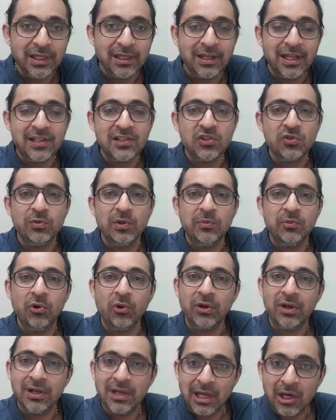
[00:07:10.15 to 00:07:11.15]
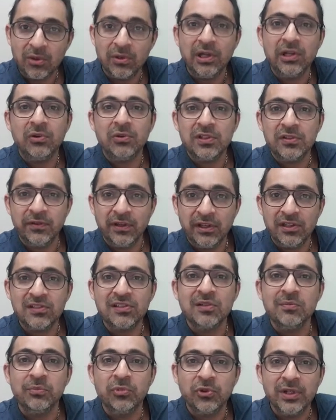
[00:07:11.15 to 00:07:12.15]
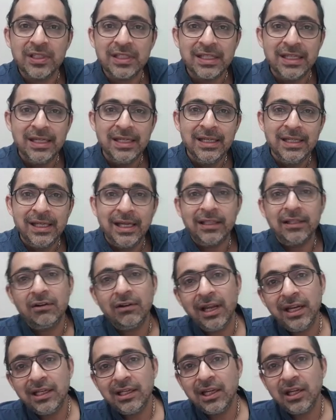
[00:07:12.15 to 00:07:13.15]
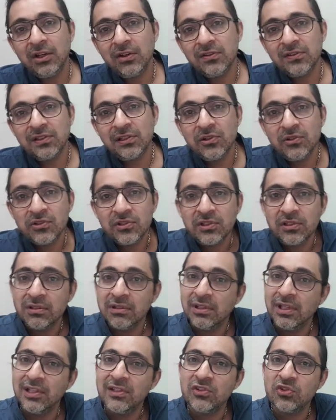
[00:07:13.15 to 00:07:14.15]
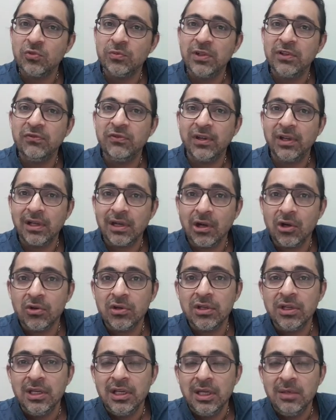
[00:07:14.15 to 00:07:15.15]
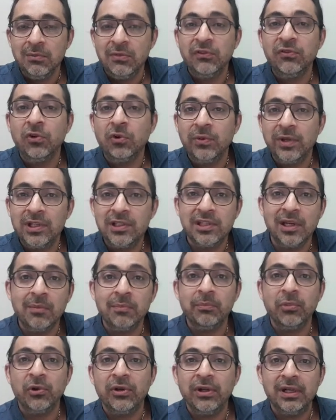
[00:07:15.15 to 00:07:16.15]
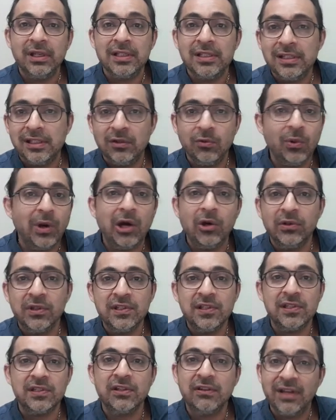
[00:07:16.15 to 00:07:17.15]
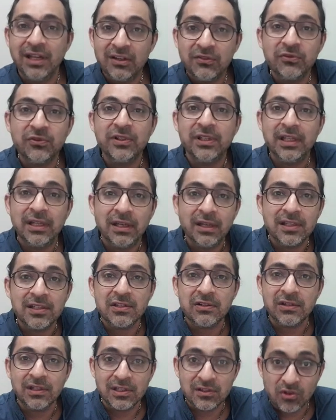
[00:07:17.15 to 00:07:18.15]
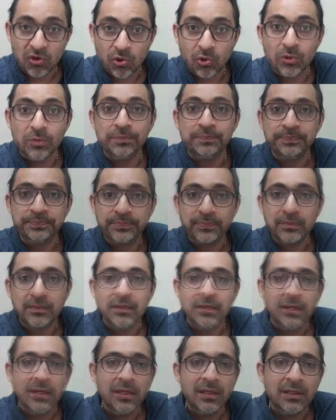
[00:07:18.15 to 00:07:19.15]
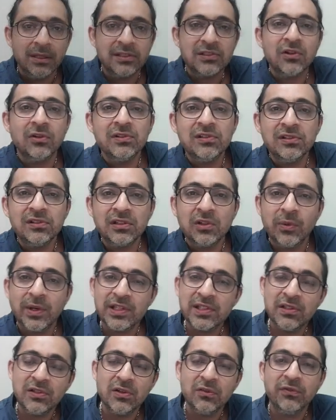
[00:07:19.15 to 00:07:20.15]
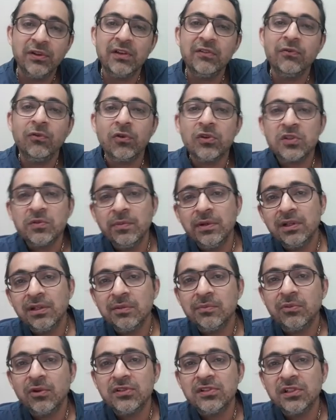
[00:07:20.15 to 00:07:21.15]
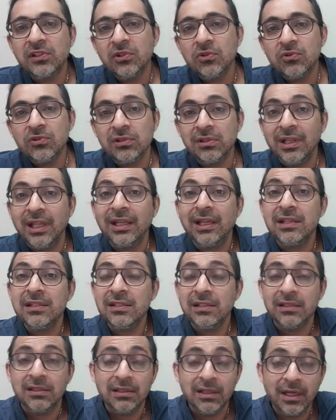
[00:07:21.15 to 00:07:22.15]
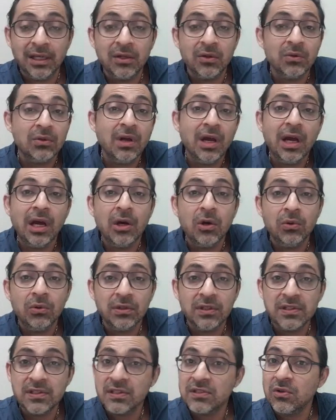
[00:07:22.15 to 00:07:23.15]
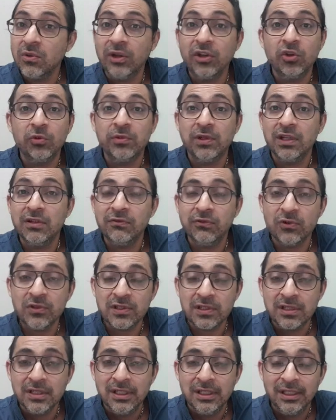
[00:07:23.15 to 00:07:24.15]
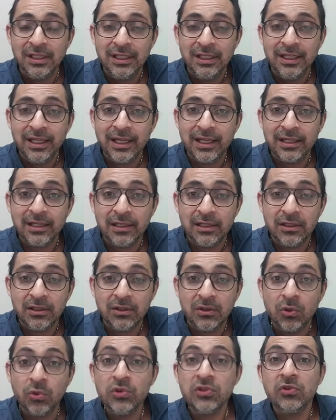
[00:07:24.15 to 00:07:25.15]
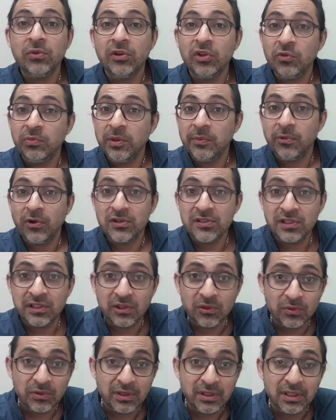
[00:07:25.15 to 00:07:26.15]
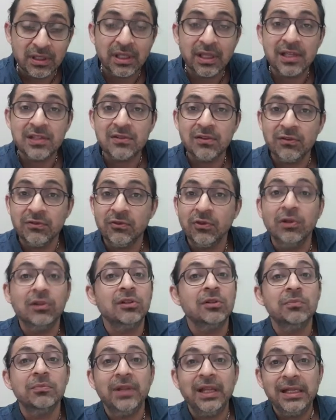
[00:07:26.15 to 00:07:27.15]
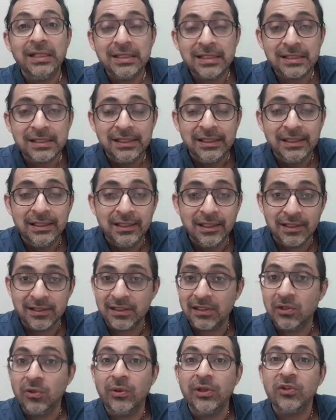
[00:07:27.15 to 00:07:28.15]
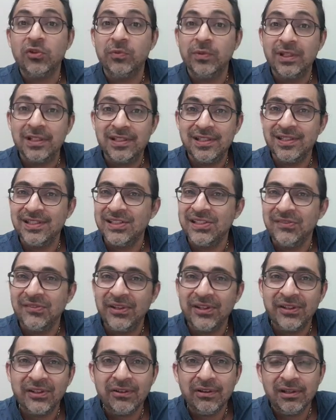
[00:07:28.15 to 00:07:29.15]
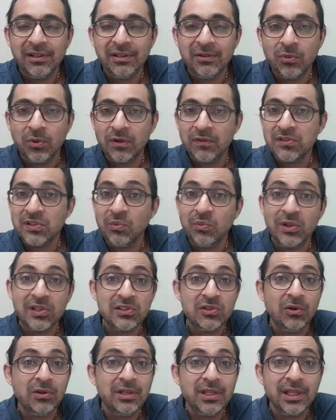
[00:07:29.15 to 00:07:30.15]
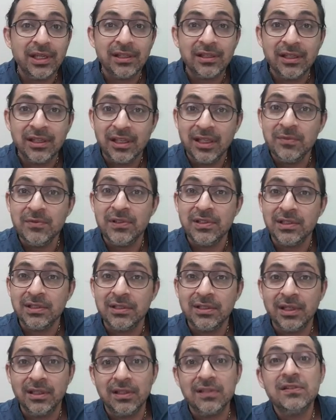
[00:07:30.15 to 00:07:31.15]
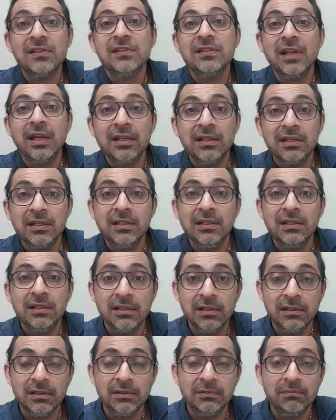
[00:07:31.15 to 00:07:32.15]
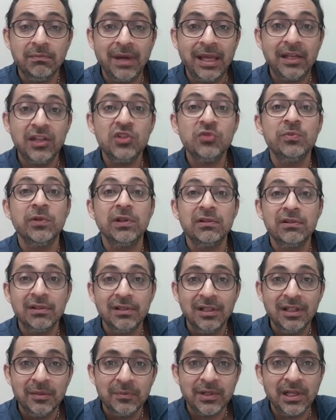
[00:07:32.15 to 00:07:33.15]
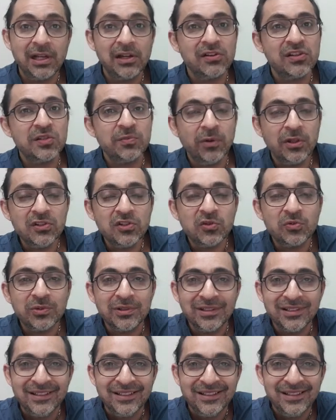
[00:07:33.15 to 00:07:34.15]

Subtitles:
It has to be broken down into its various components, and the right kind of solution needs to be figured out before we jump on it and say, wow, this is great for the industry as well. There's also the question of enforcement and prosecution. Like I said, I don't know how this is going to be enforced, and who's going to be prosecuted in case of non-compliance. Is it going to be the CCTV integrator? What if someone's not taken an AMC? Can the society management be held responsible?